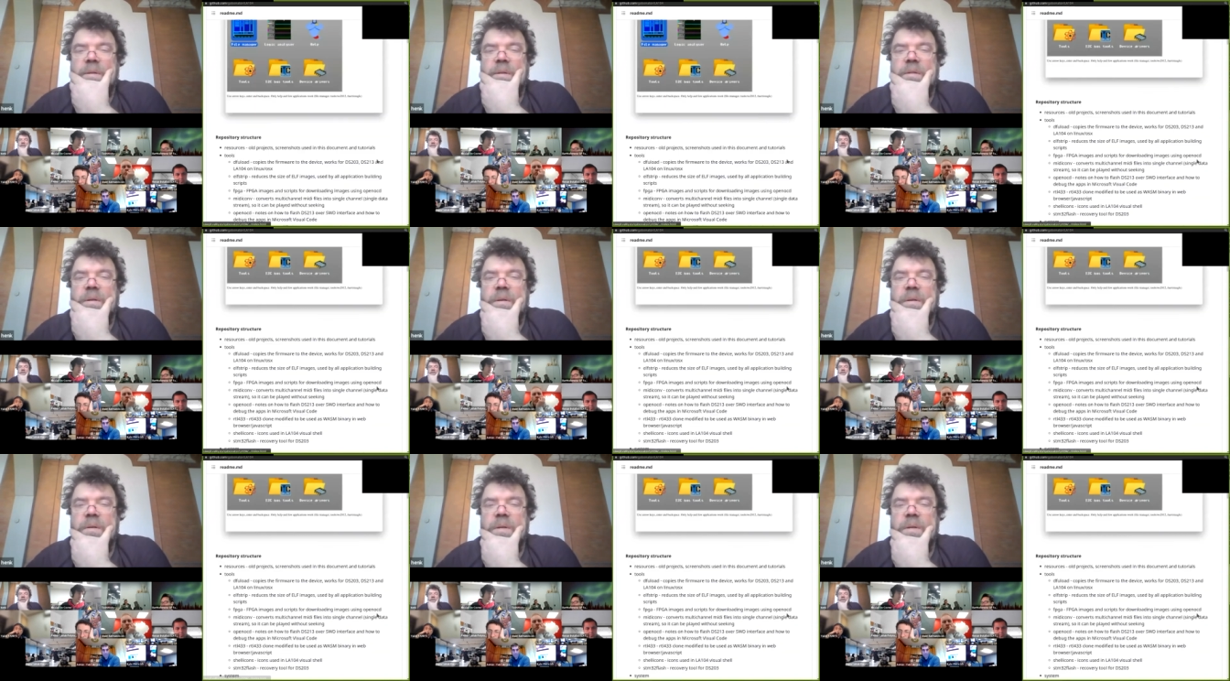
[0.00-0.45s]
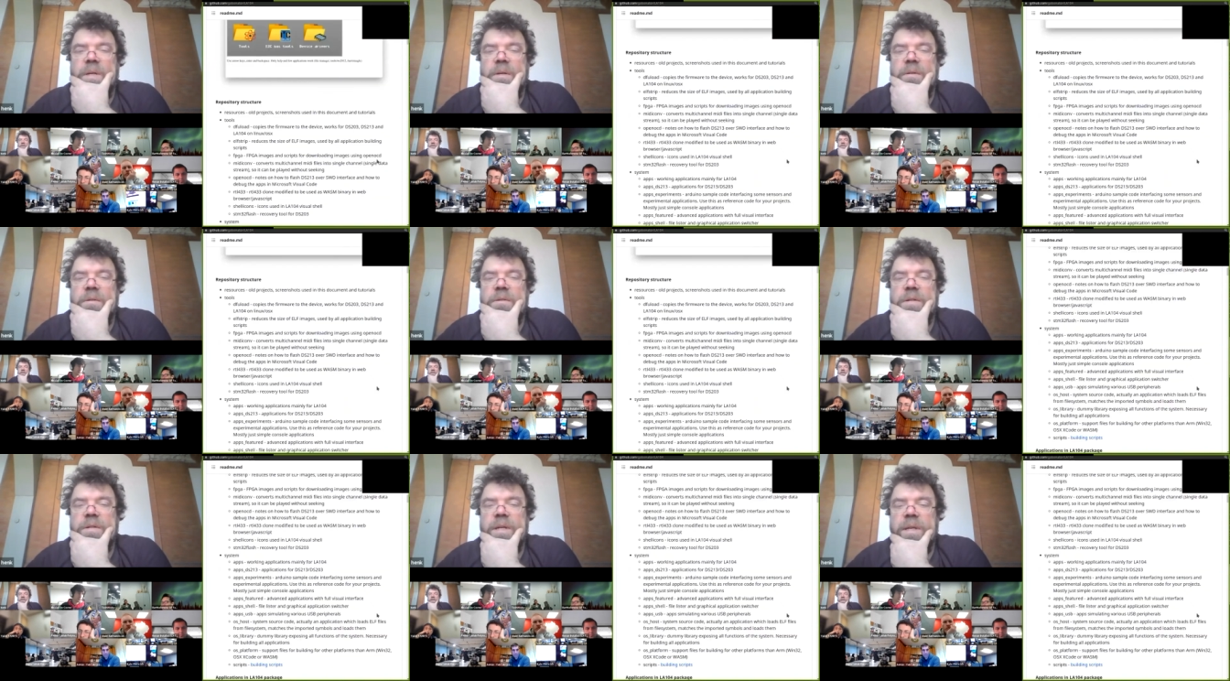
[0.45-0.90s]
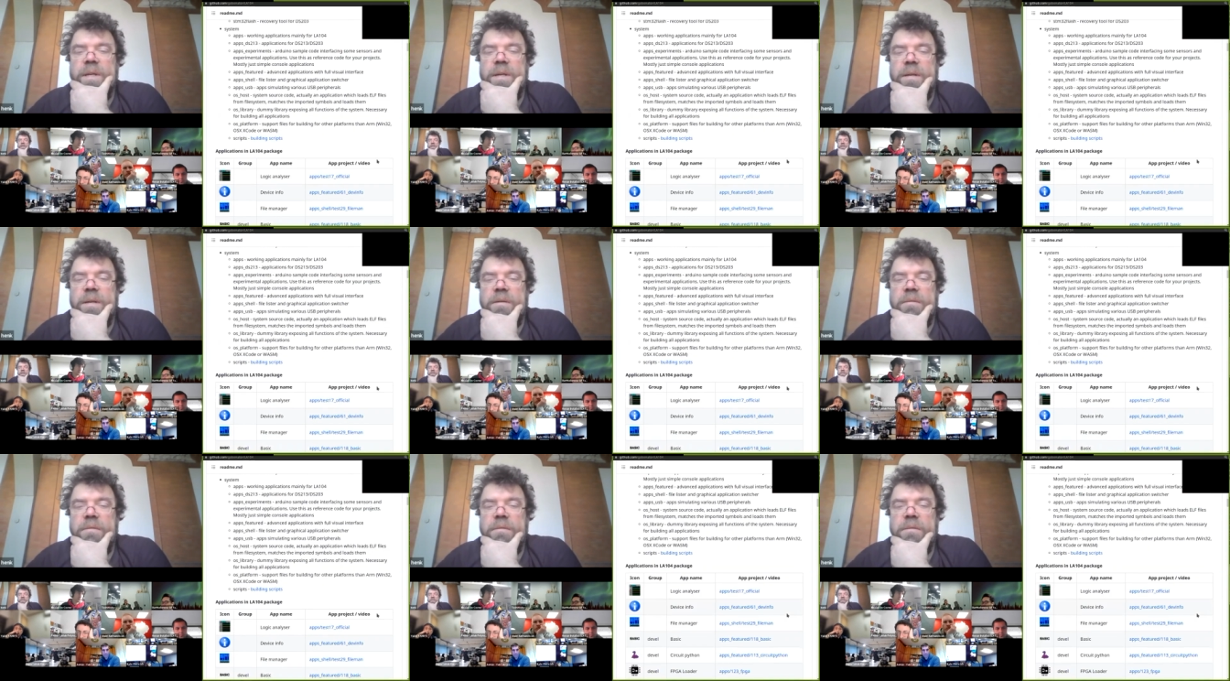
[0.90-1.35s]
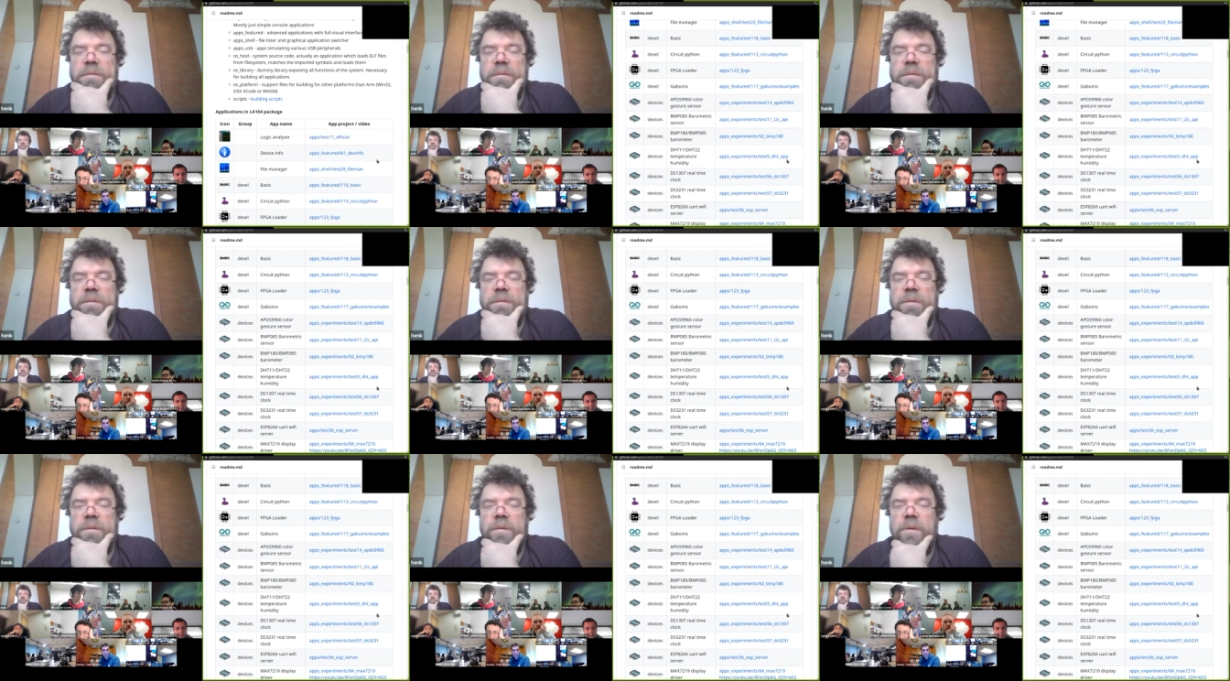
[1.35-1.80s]
So here you see
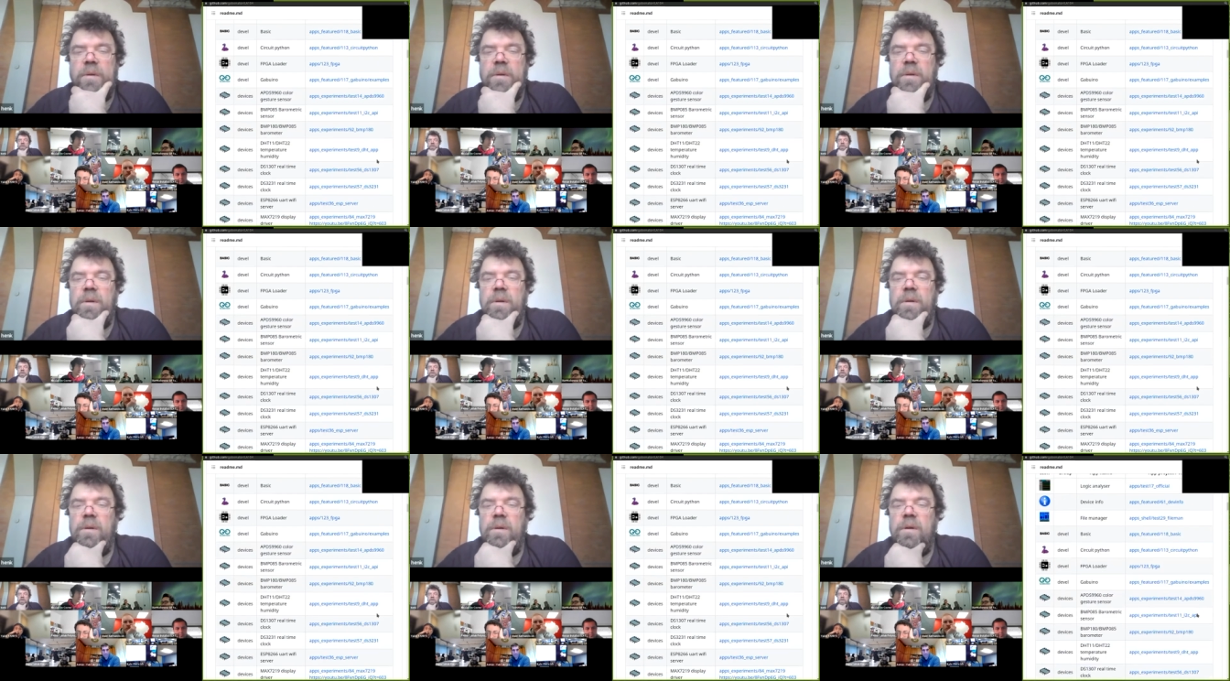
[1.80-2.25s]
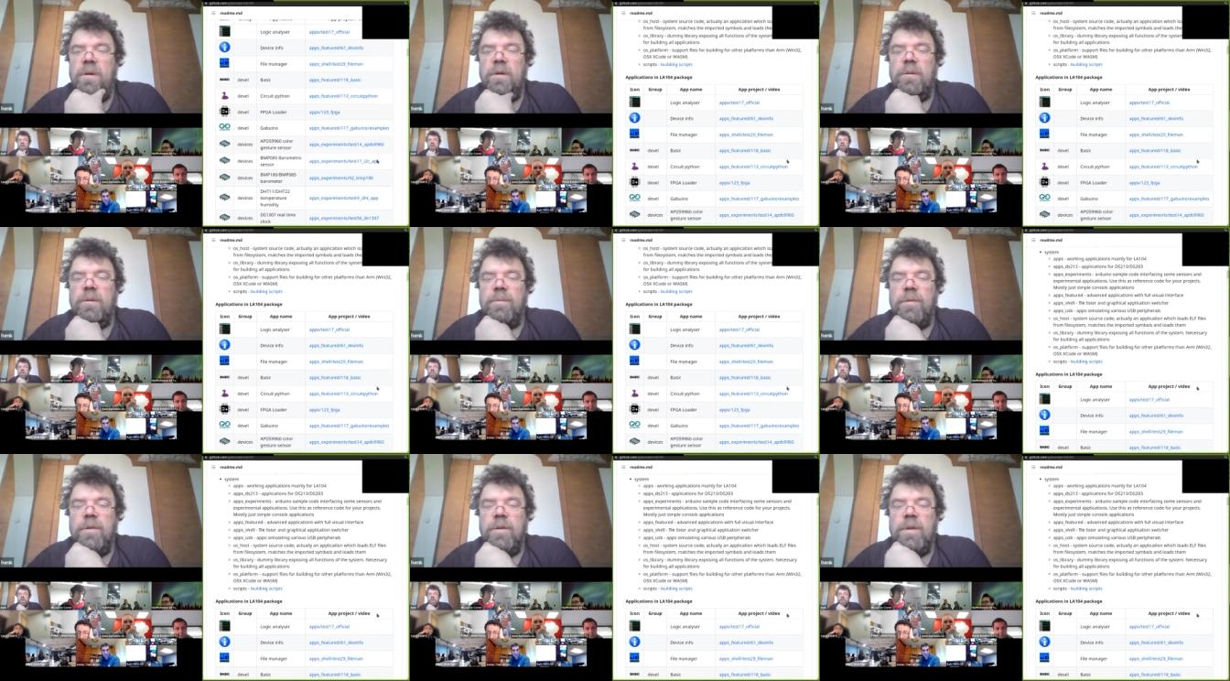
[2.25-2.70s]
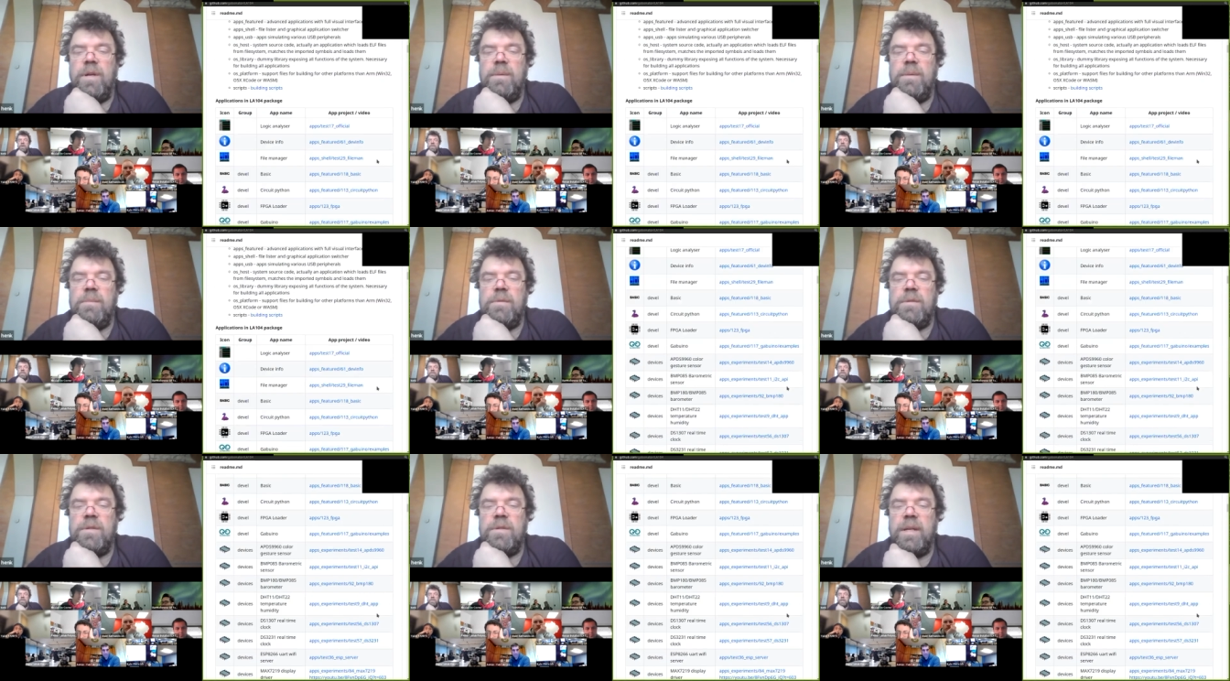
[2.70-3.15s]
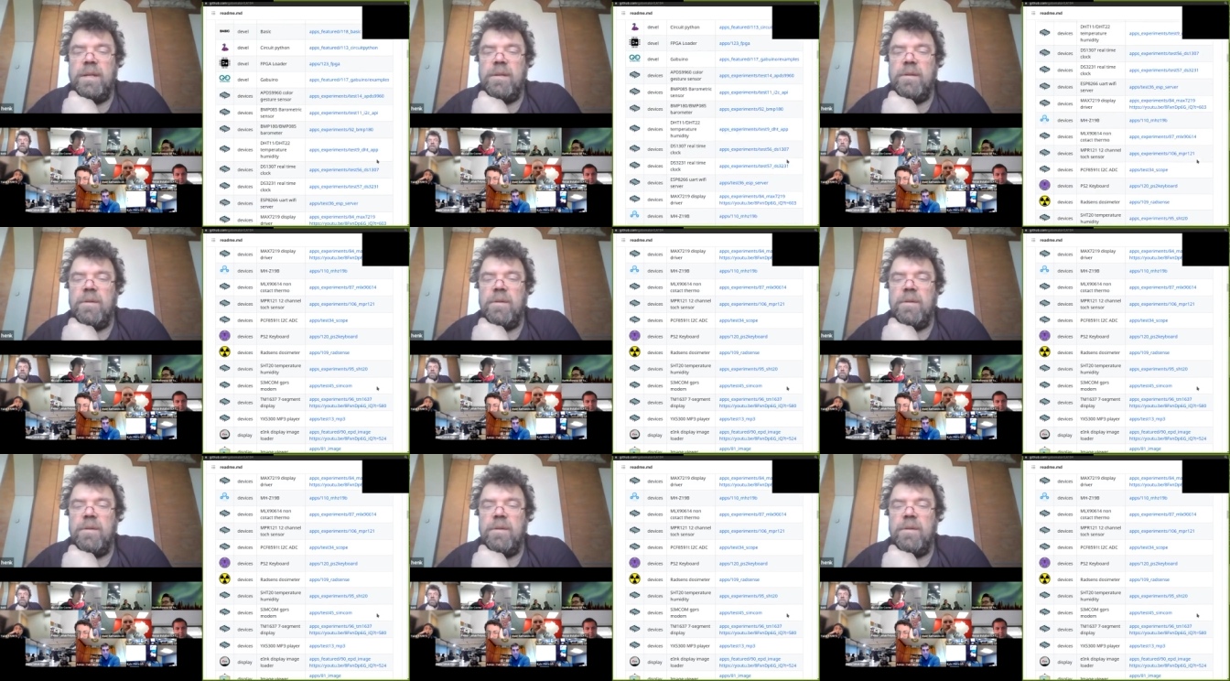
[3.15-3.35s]
all the programs that